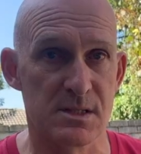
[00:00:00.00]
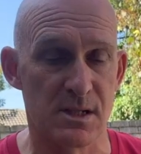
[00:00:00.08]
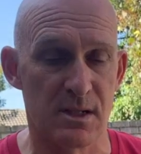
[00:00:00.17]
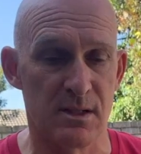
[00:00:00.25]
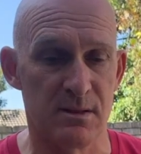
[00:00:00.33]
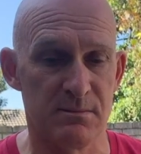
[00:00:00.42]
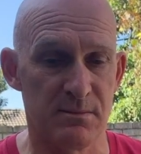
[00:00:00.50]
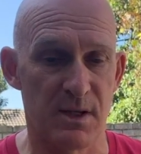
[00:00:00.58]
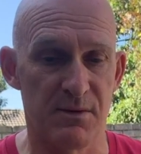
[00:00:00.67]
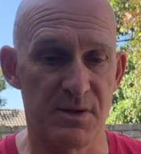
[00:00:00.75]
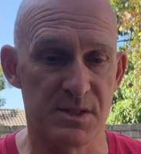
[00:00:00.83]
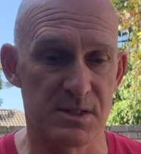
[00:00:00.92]
have
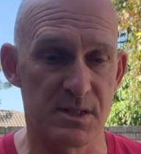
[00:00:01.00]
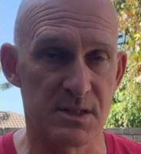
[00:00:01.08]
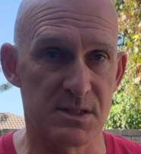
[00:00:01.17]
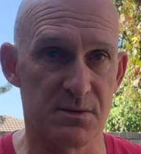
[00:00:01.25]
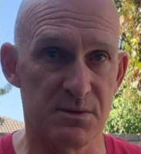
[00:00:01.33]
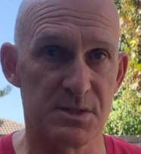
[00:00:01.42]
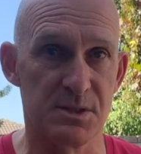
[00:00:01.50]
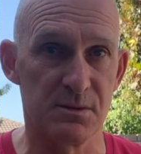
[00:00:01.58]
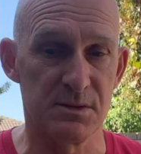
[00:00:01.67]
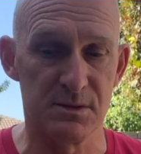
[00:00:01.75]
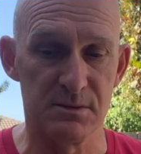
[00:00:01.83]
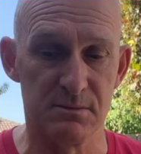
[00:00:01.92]
their seats sort of
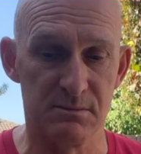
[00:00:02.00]
tilted